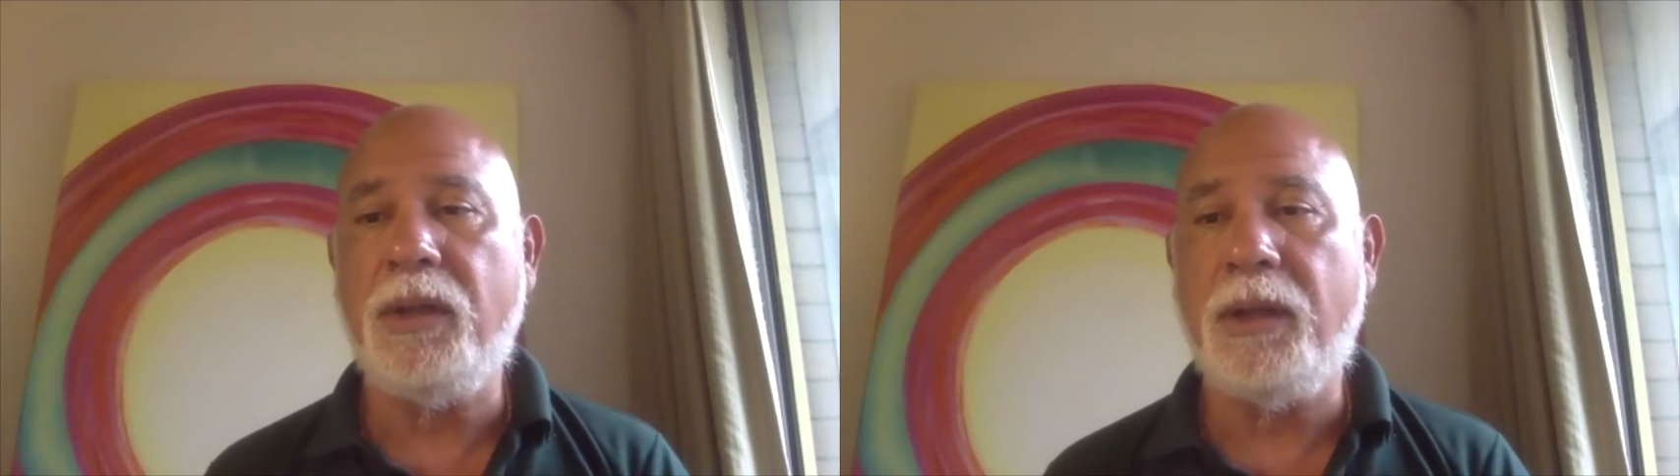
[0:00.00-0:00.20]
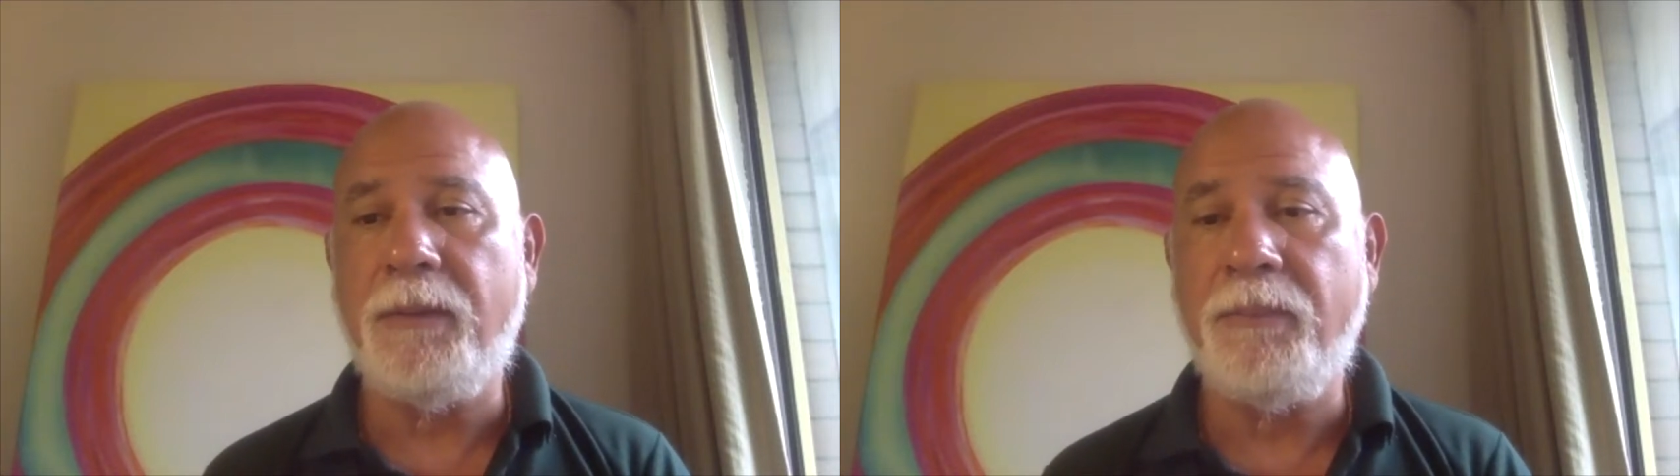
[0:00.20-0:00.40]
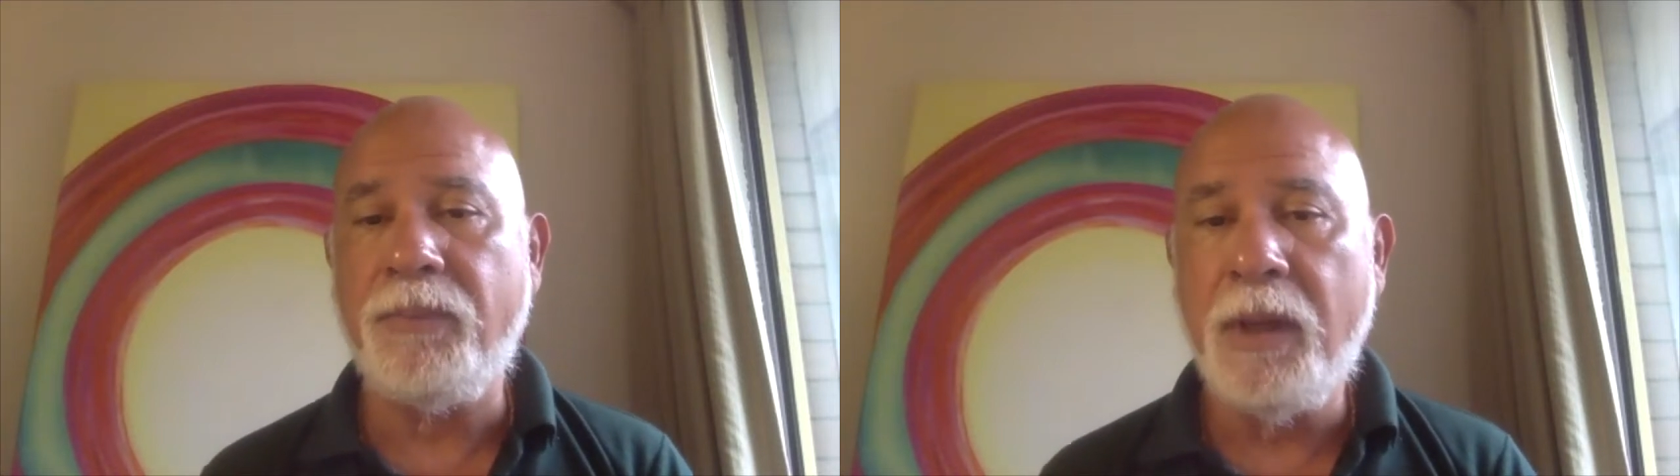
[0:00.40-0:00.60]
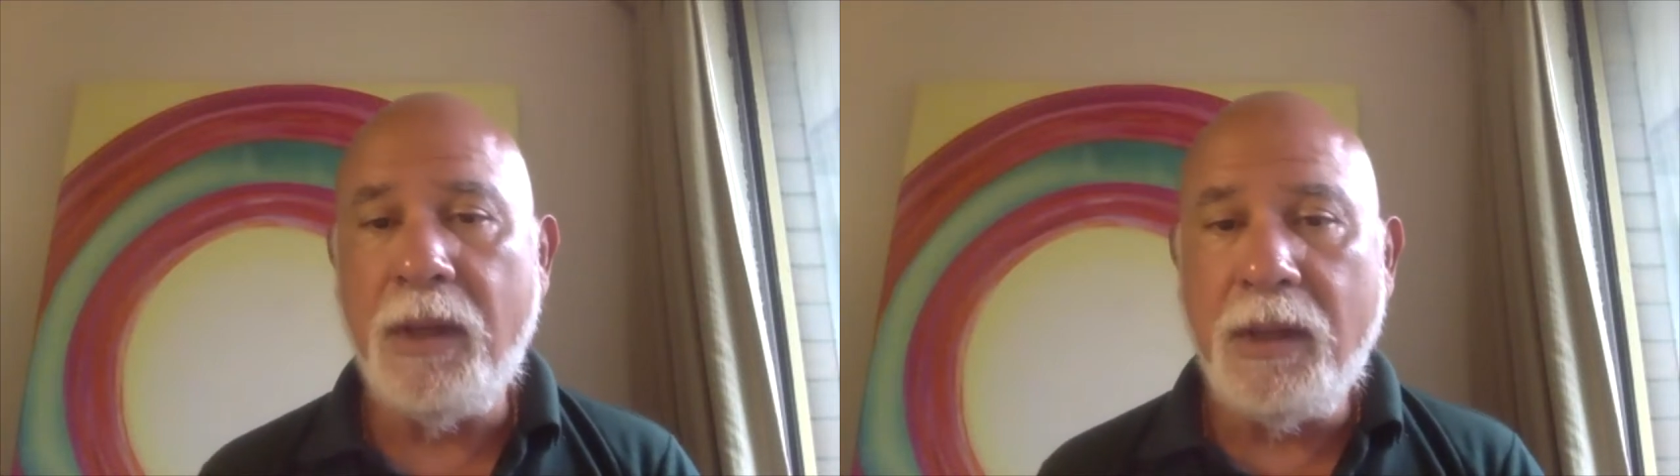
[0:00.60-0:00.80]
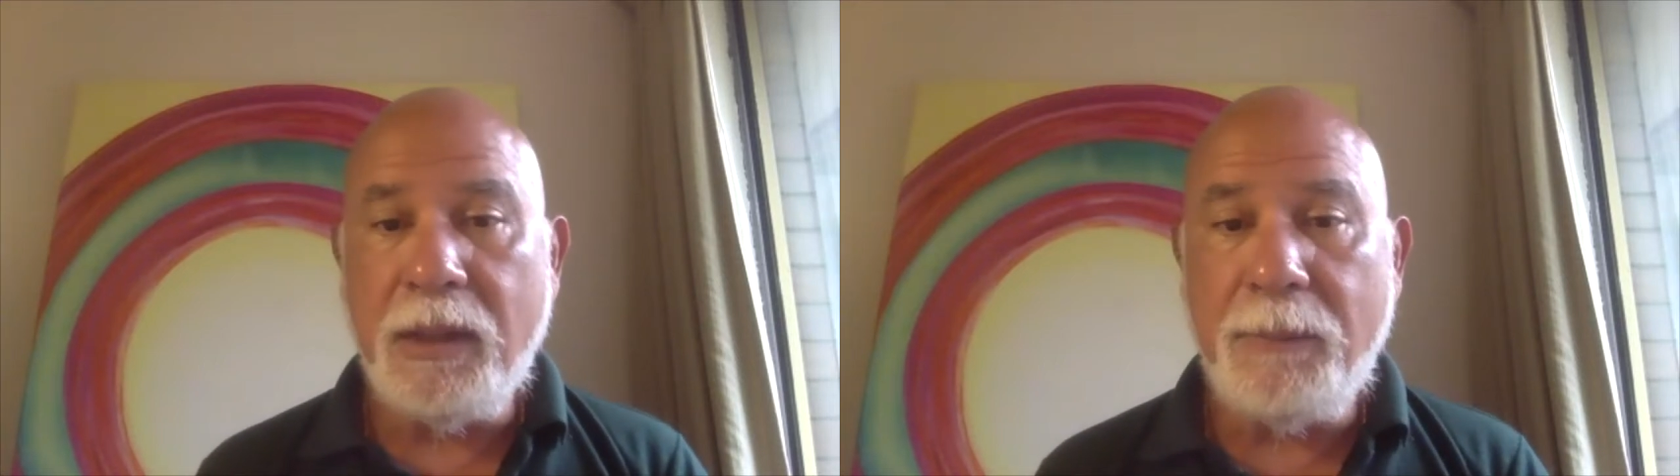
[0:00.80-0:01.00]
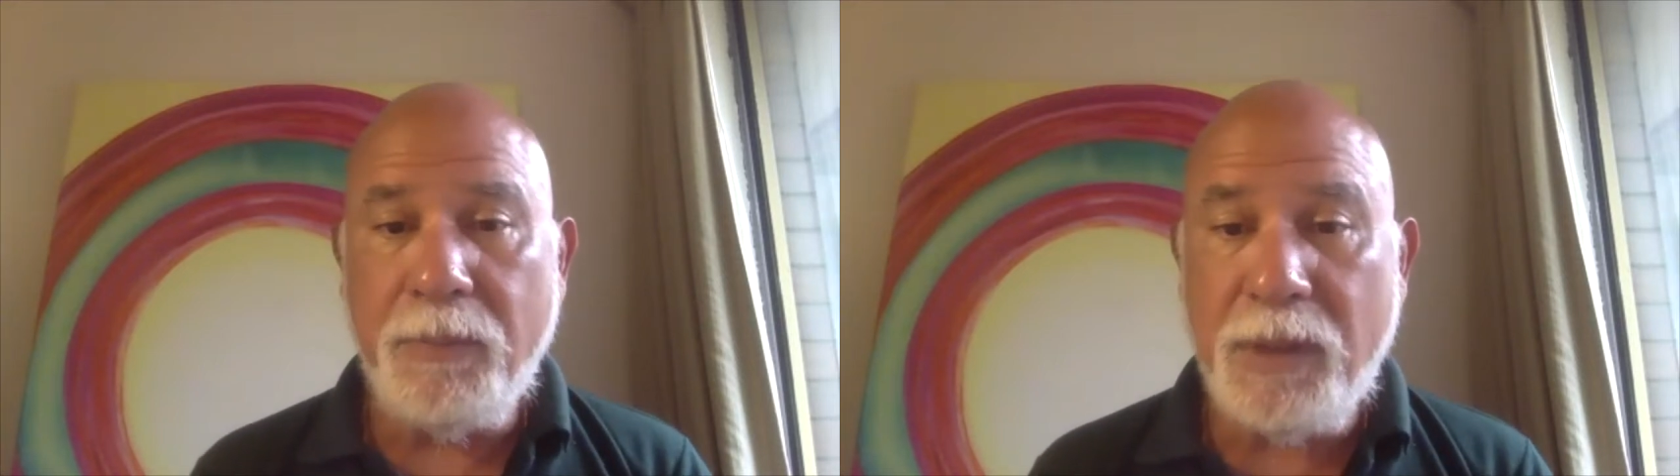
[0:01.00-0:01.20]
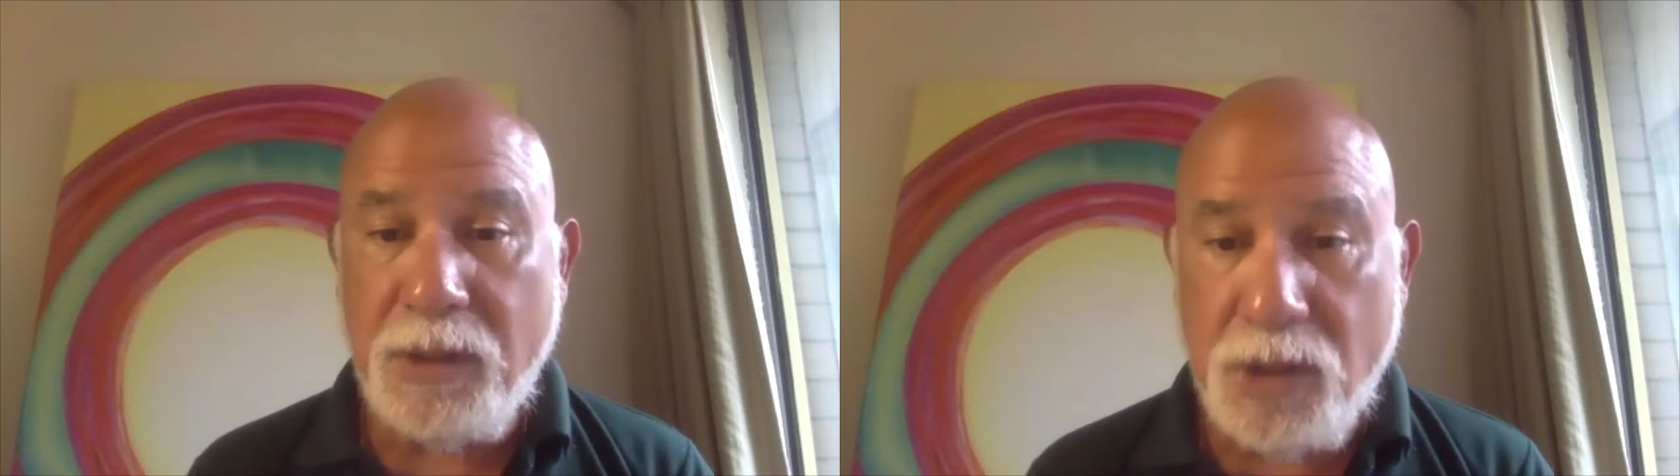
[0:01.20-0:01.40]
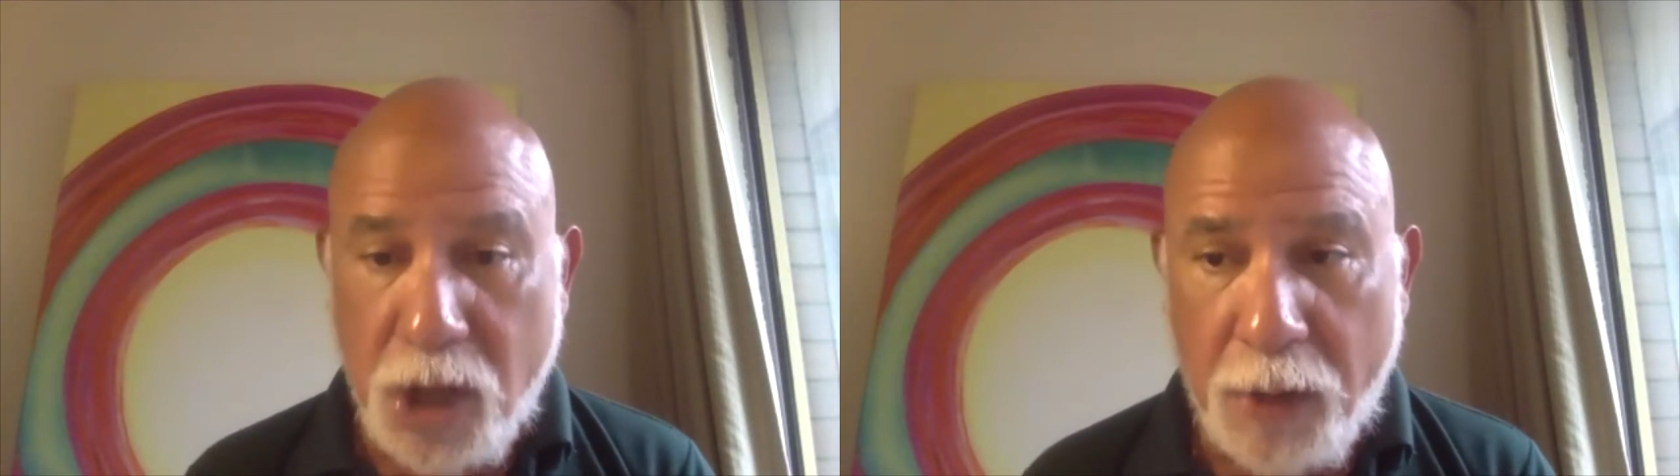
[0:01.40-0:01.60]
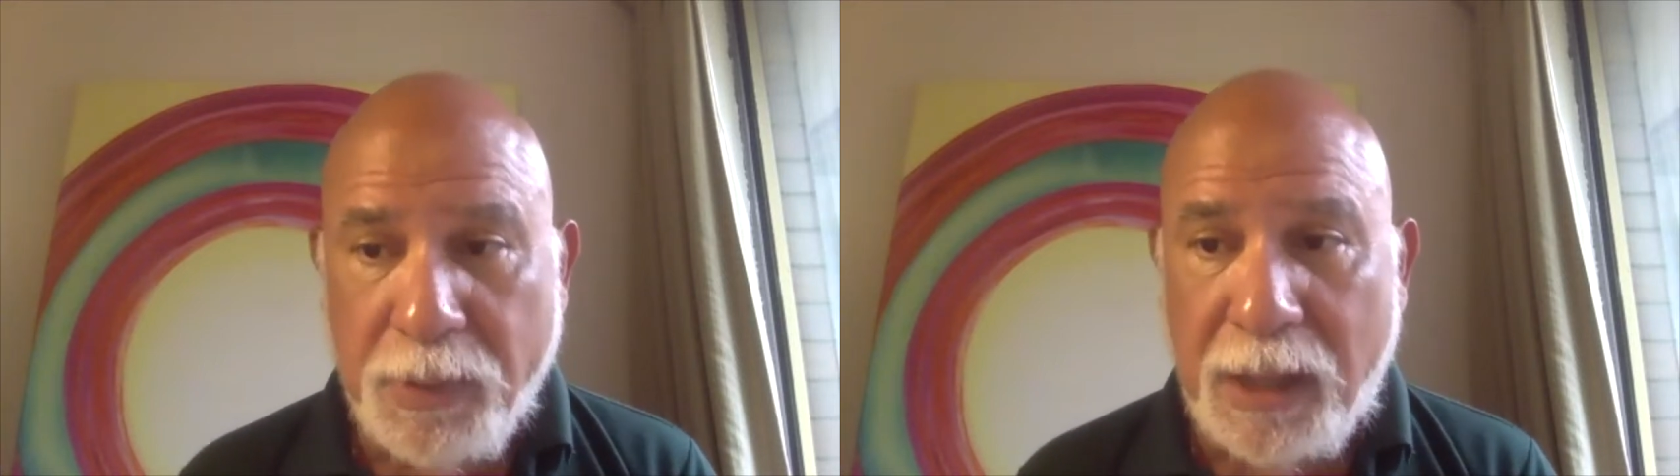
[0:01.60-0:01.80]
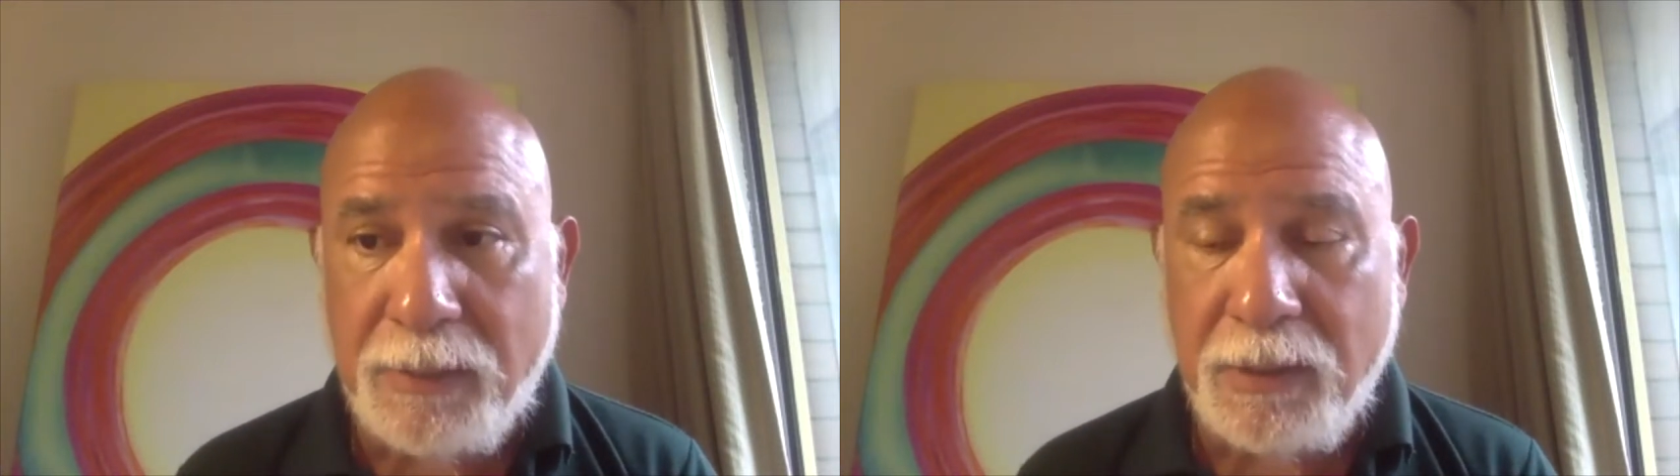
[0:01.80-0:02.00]
the job
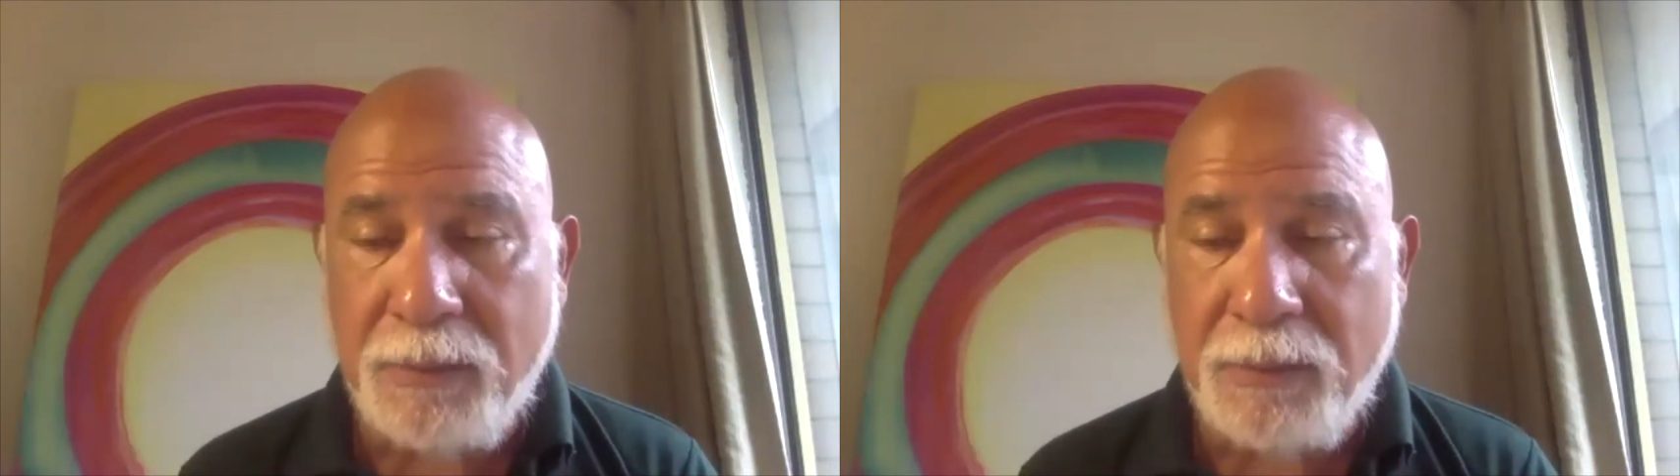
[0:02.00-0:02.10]
that